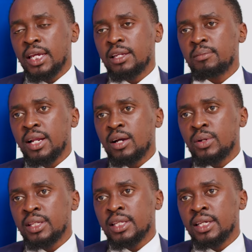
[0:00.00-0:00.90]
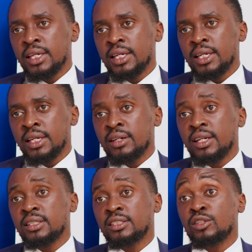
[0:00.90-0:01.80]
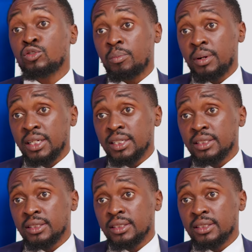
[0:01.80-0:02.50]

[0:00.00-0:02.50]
In Malawi, the central bank,